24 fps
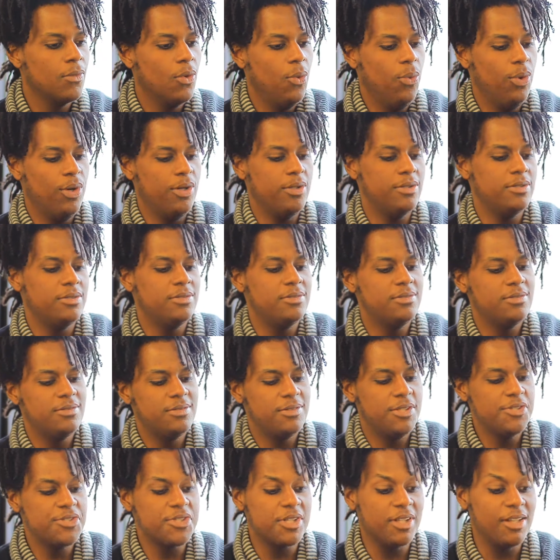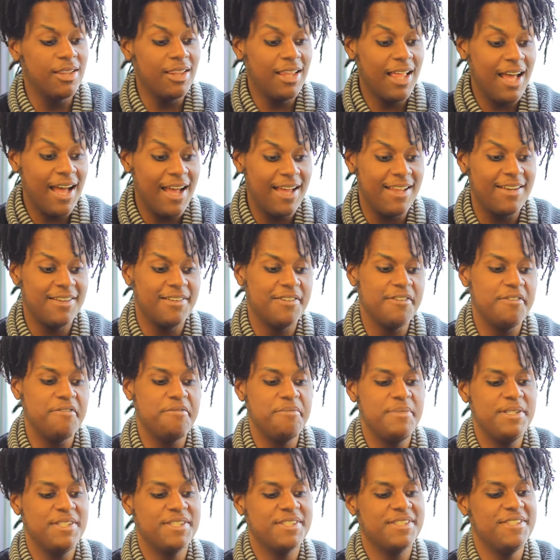Well, there's a lot of
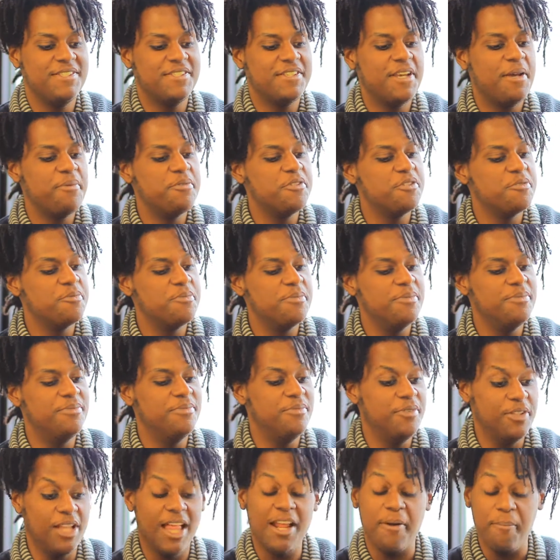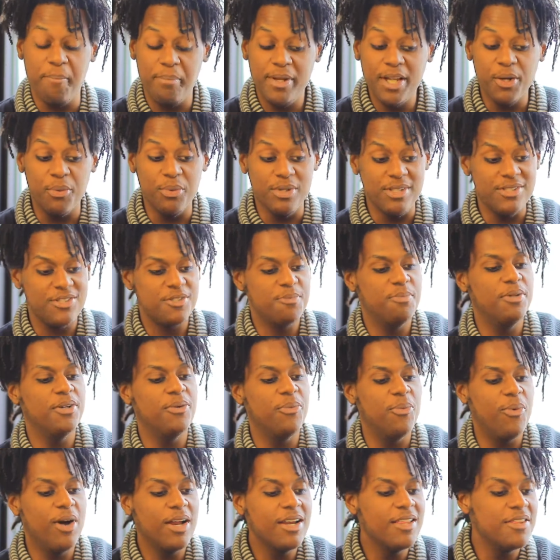misconceptions, a lot of big ones, but
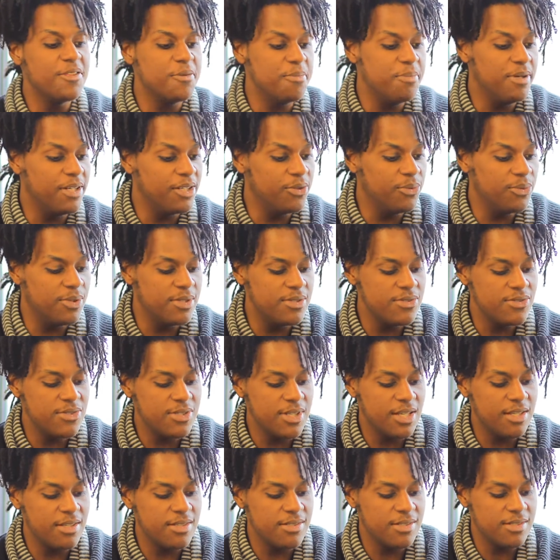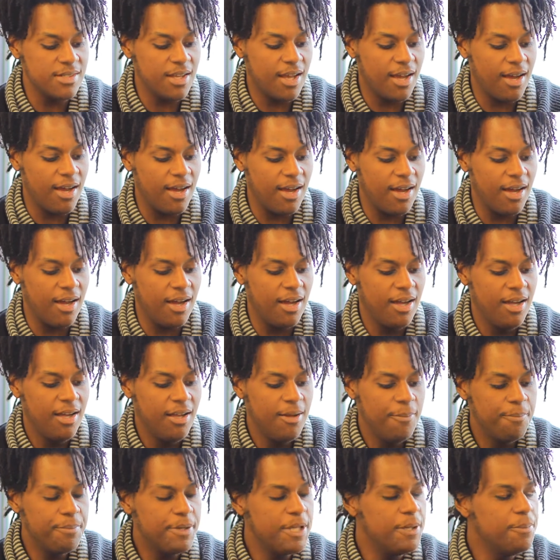one of the big ones is uh,
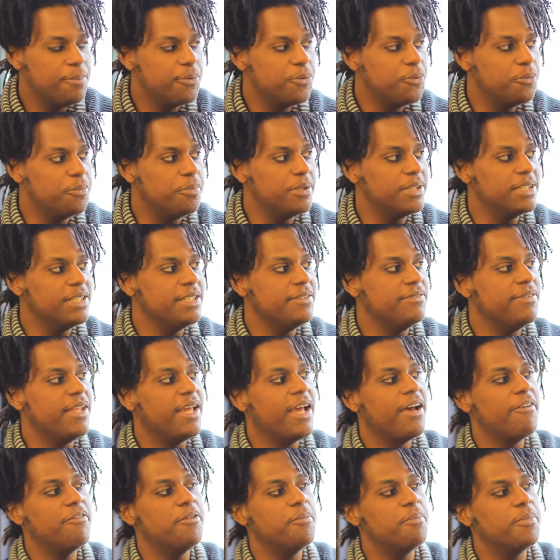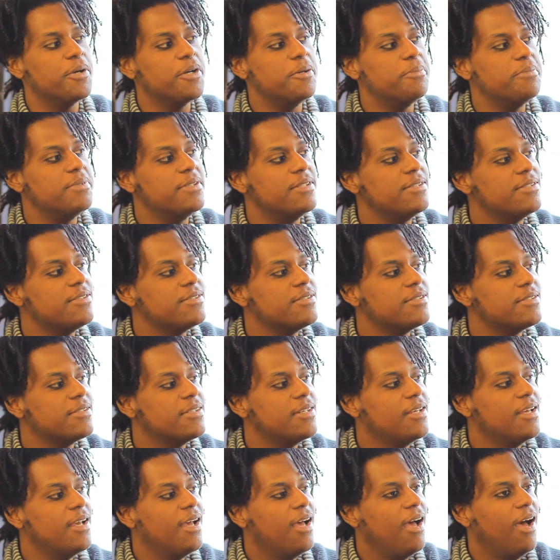people believe they have a purpose.
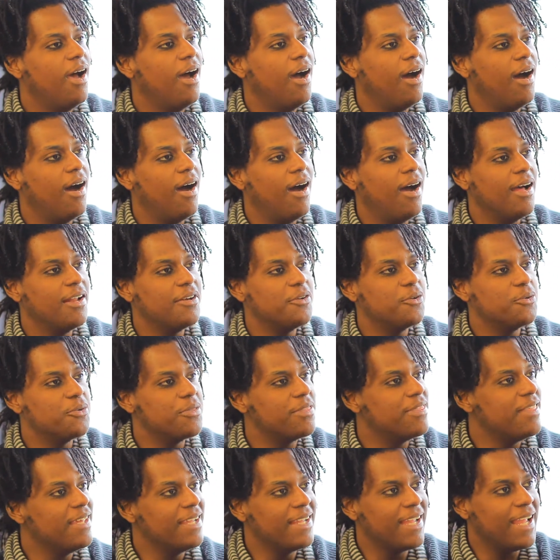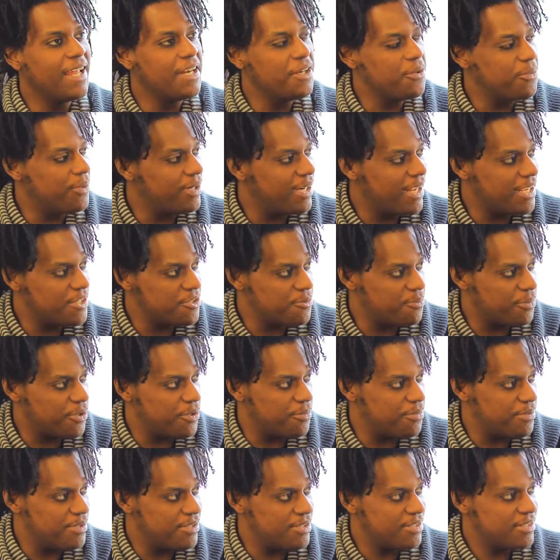Uh, I don't think anyone has a
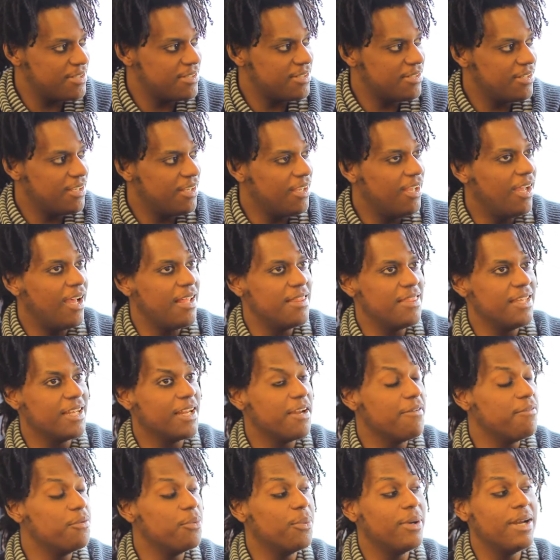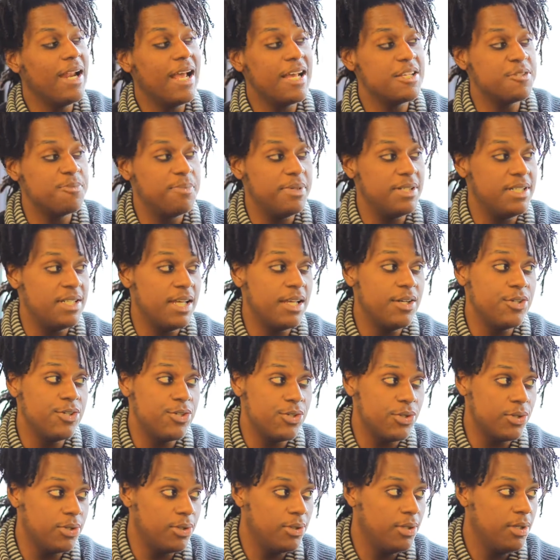purpose. Mm-hmm. I think everyone has
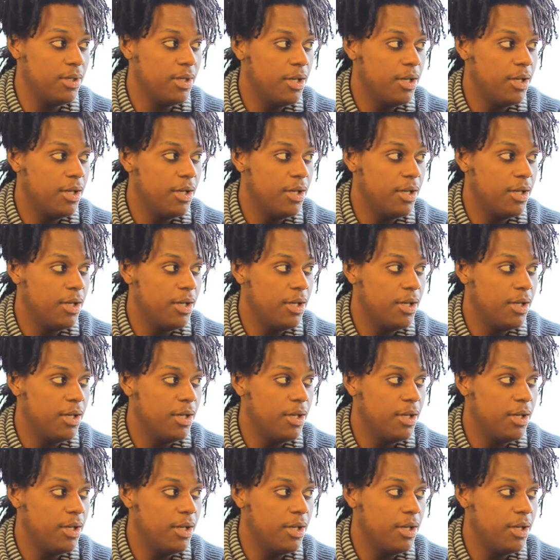potential.